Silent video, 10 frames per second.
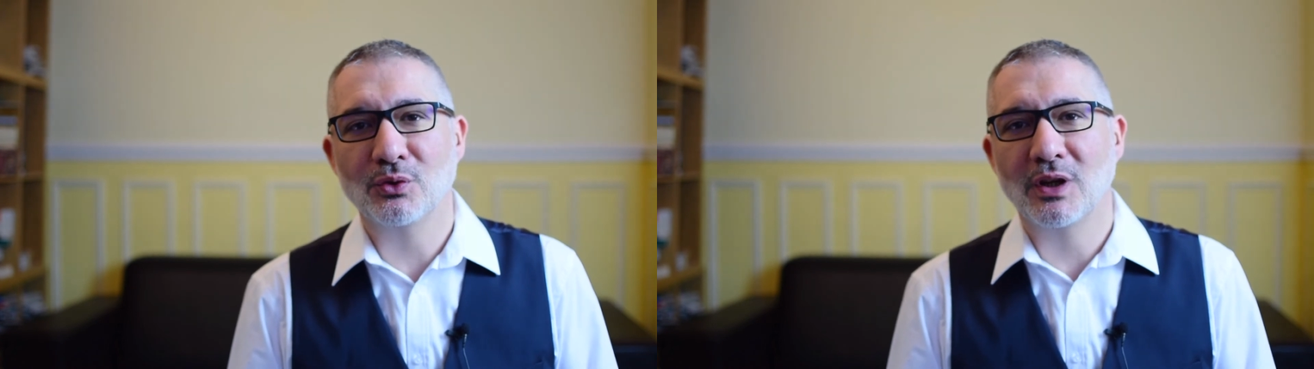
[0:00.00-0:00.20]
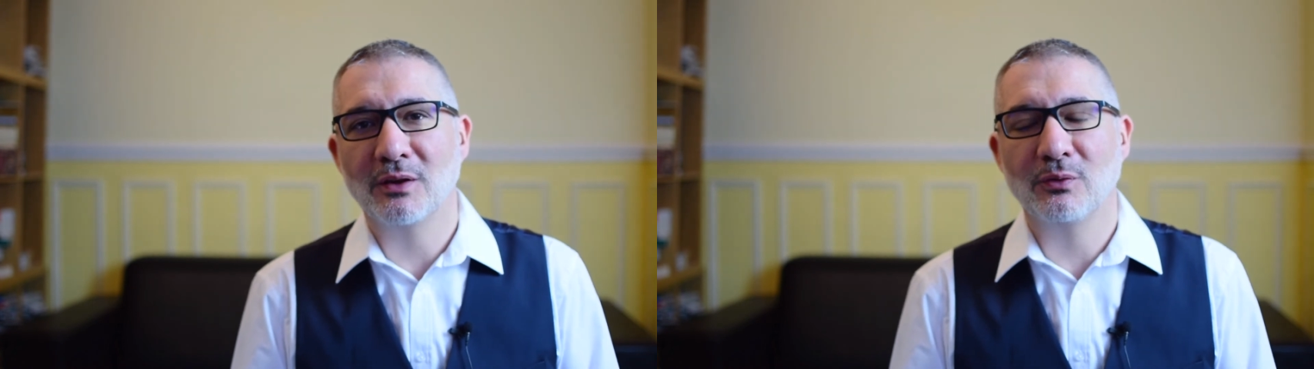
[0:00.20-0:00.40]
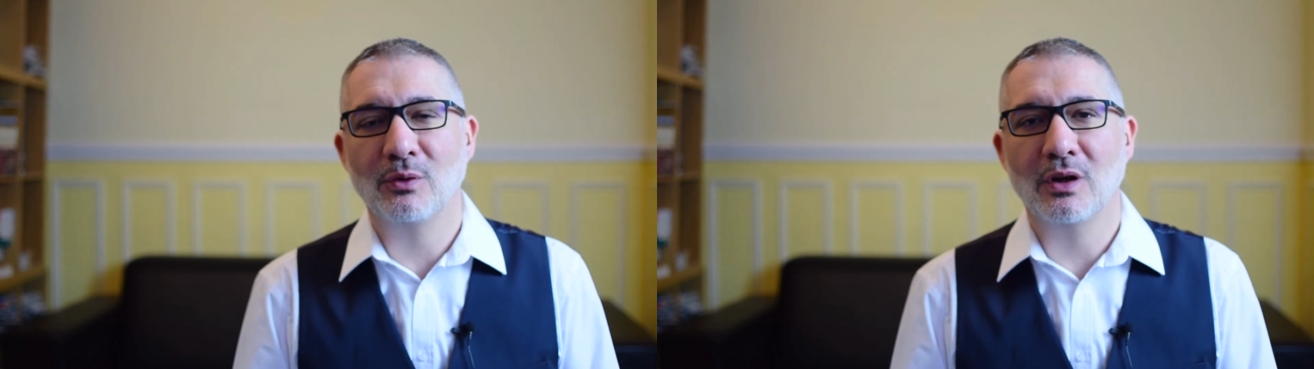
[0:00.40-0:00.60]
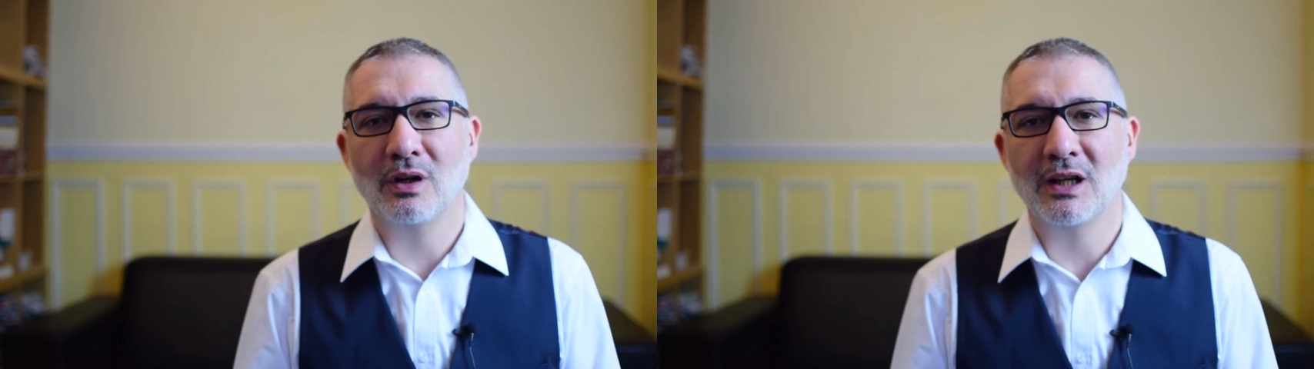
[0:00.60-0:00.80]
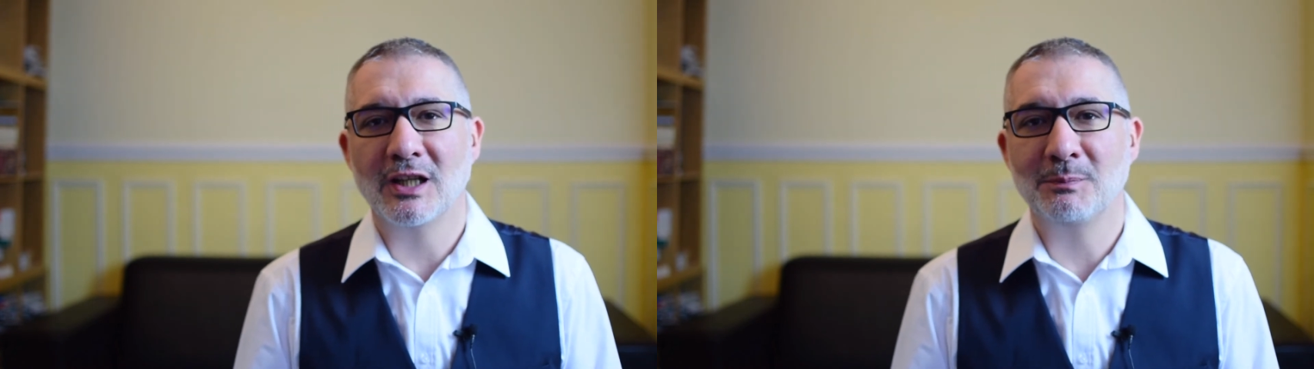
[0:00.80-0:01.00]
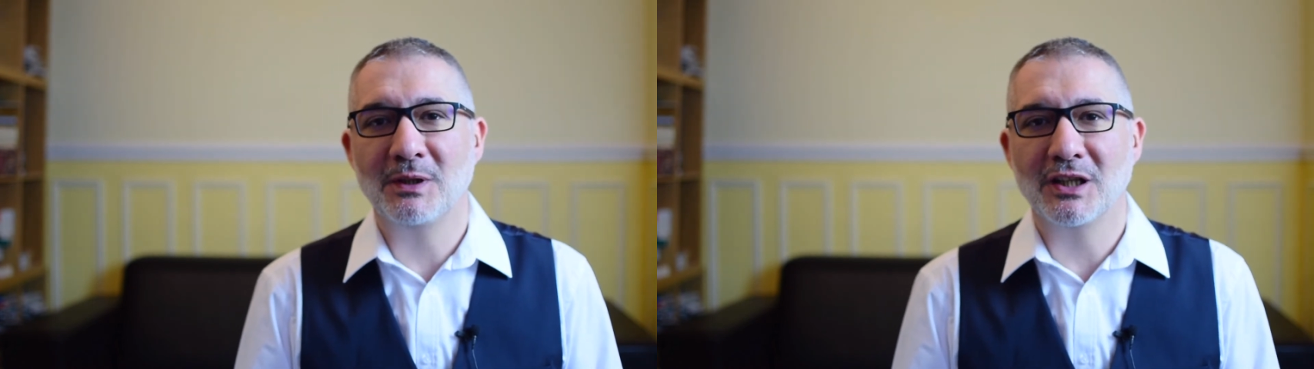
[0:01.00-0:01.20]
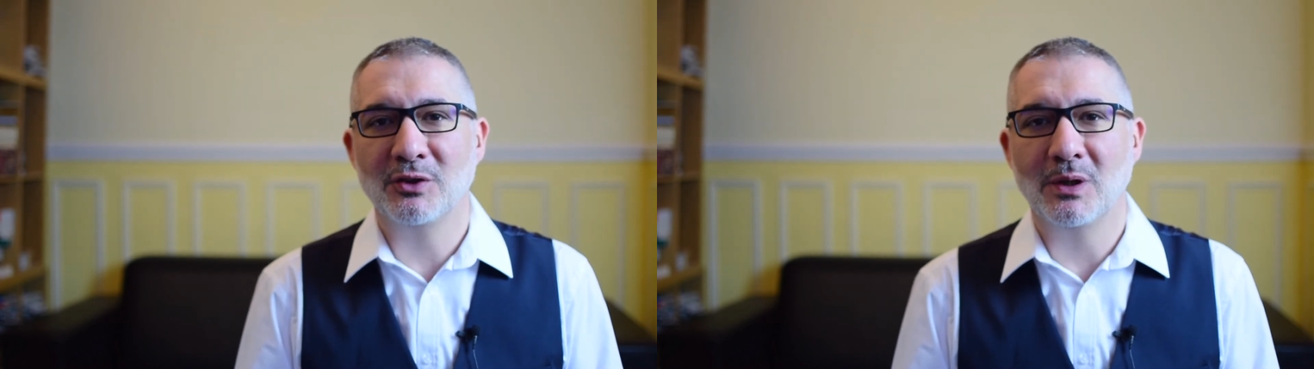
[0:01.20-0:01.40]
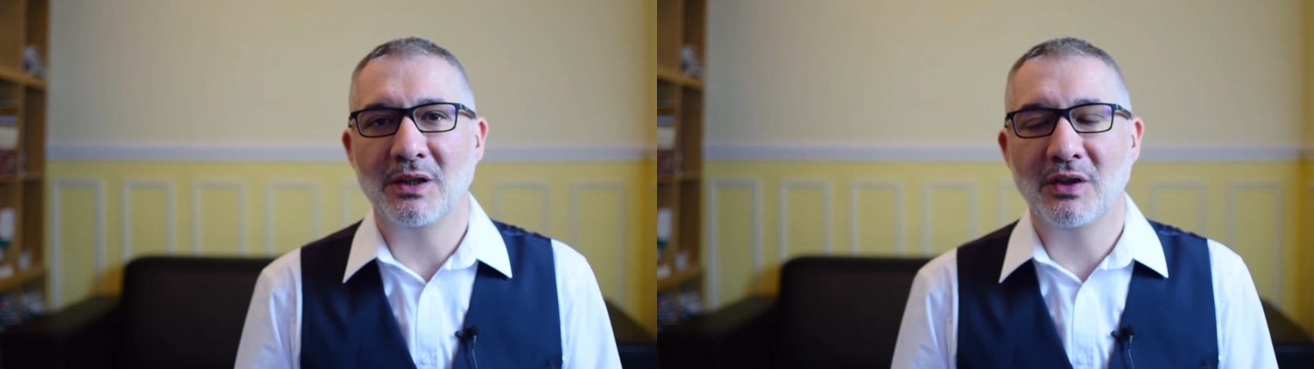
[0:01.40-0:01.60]
spirituality
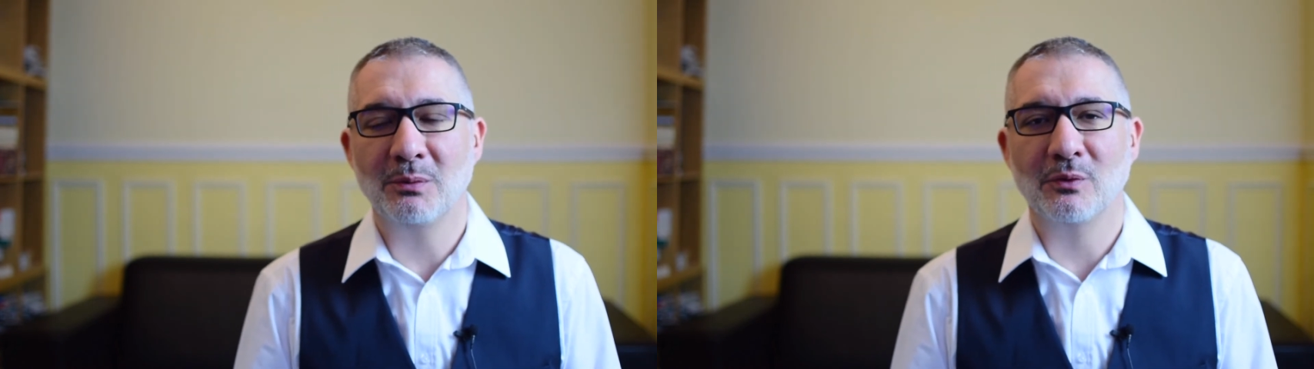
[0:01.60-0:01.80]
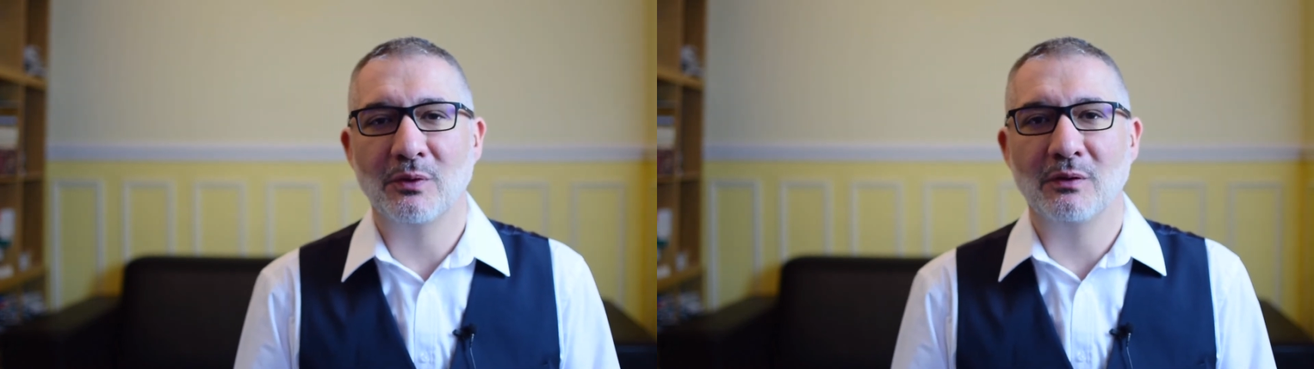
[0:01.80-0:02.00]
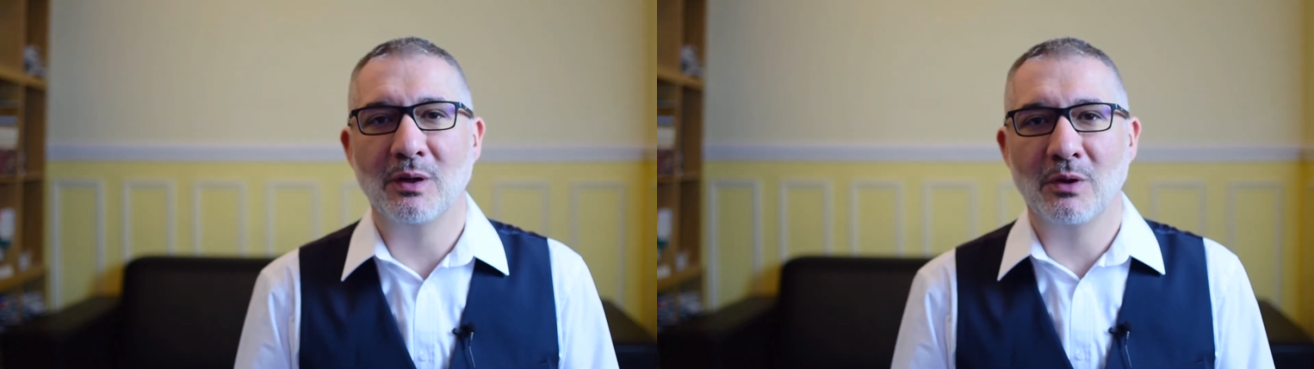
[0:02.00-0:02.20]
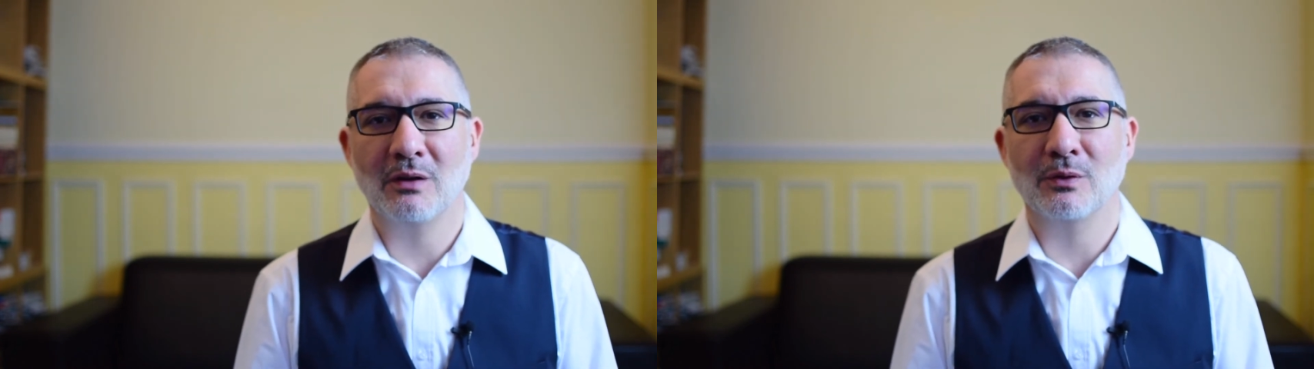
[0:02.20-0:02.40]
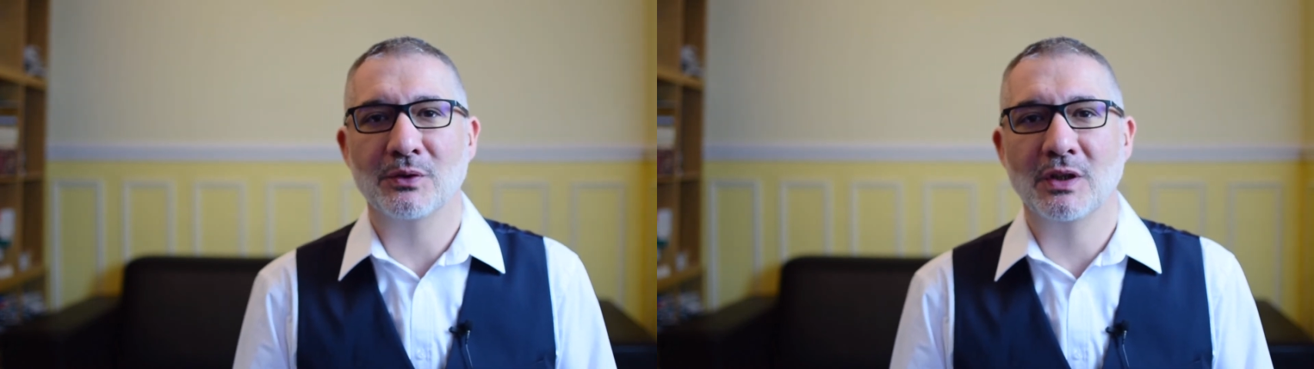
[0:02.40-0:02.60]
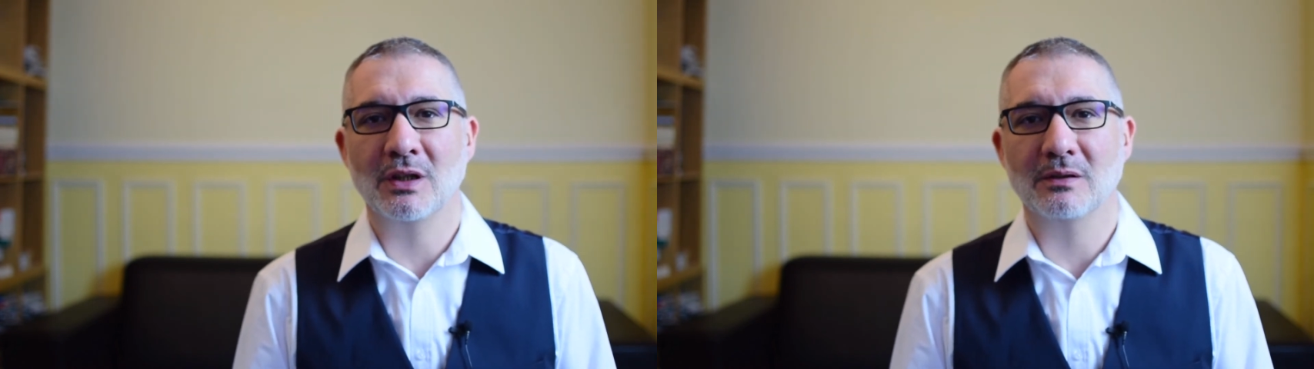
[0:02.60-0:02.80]
helped me to move forward.